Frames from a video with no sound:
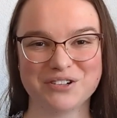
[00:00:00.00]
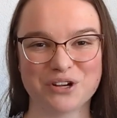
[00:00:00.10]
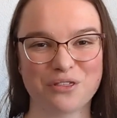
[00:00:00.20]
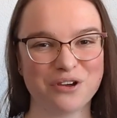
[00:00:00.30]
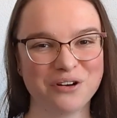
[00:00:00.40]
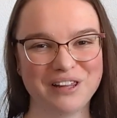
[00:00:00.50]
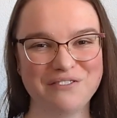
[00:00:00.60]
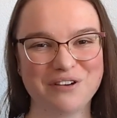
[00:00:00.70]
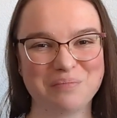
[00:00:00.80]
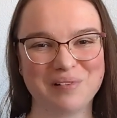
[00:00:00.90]
And there's our third
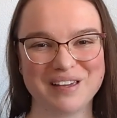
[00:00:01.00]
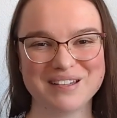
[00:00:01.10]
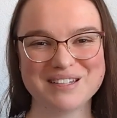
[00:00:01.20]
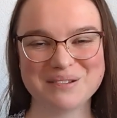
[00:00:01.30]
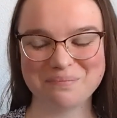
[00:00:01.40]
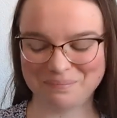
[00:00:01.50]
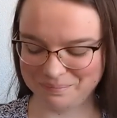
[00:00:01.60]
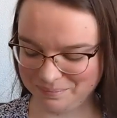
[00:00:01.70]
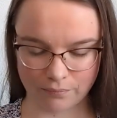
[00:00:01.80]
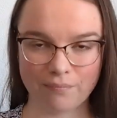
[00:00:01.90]
leaf complete.
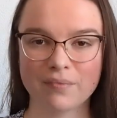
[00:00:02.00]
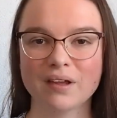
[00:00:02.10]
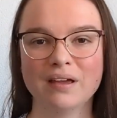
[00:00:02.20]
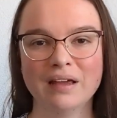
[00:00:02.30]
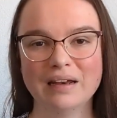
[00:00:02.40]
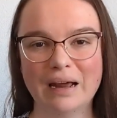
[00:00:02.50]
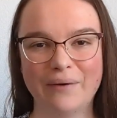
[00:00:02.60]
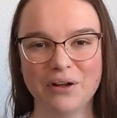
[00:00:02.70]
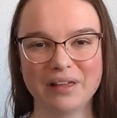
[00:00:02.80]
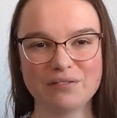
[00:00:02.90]

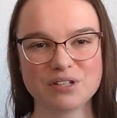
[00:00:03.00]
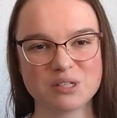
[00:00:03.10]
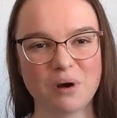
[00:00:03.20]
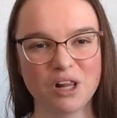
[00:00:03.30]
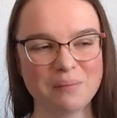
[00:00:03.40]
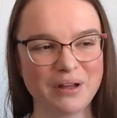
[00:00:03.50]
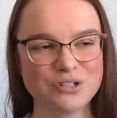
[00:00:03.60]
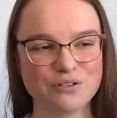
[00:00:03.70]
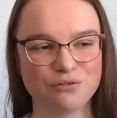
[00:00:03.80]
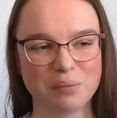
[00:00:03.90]
Now I only have a small
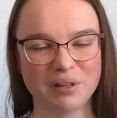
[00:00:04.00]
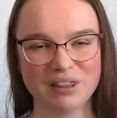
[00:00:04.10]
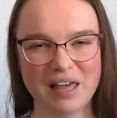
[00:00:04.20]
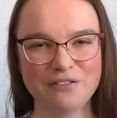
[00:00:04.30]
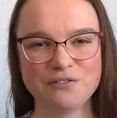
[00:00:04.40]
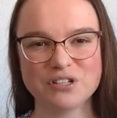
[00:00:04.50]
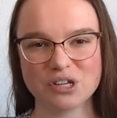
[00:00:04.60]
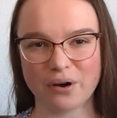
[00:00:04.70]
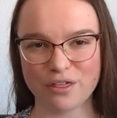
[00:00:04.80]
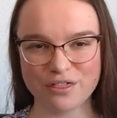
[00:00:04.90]
amount of ribbon
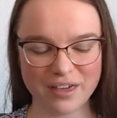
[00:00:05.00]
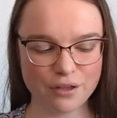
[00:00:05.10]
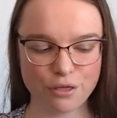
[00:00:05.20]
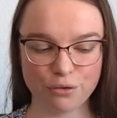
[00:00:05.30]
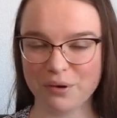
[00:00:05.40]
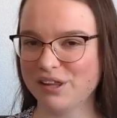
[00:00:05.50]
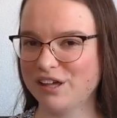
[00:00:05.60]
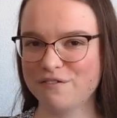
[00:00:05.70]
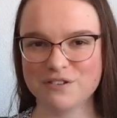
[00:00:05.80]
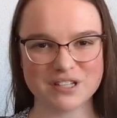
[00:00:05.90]
left, so I think
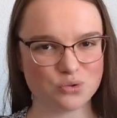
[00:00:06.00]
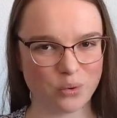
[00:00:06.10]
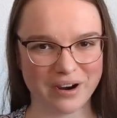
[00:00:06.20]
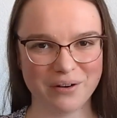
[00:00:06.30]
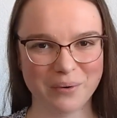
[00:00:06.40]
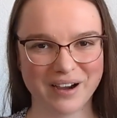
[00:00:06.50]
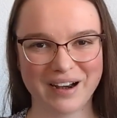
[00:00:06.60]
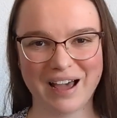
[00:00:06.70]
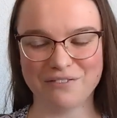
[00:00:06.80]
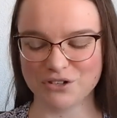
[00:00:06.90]
3 leaves is where
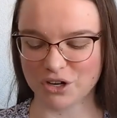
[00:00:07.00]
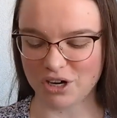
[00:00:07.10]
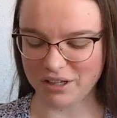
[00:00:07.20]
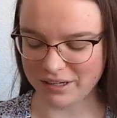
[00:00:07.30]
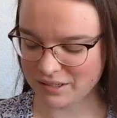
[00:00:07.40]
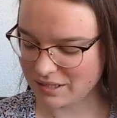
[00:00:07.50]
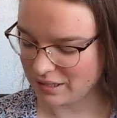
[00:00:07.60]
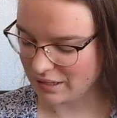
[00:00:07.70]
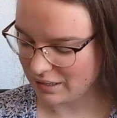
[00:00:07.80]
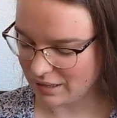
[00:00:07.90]
we're gonna have to call
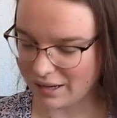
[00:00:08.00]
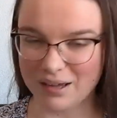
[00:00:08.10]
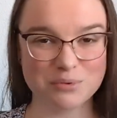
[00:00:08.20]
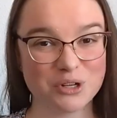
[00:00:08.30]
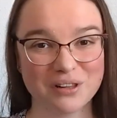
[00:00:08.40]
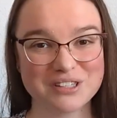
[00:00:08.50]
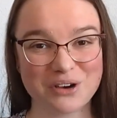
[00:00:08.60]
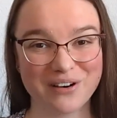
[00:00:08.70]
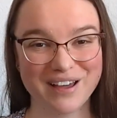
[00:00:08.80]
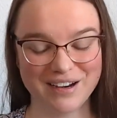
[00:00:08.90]
it. So
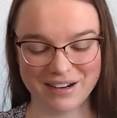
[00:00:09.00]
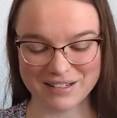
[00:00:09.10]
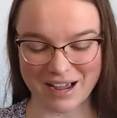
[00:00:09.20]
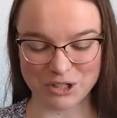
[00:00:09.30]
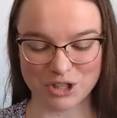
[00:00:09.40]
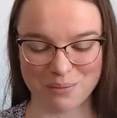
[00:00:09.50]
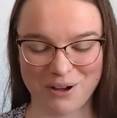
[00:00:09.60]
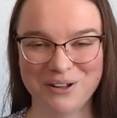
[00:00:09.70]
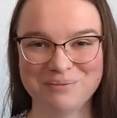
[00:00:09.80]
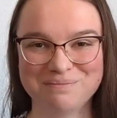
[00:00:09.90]
let's go ahead and attach
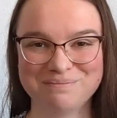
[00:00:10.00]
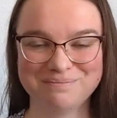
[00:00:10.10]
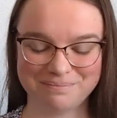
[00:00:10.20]
them all.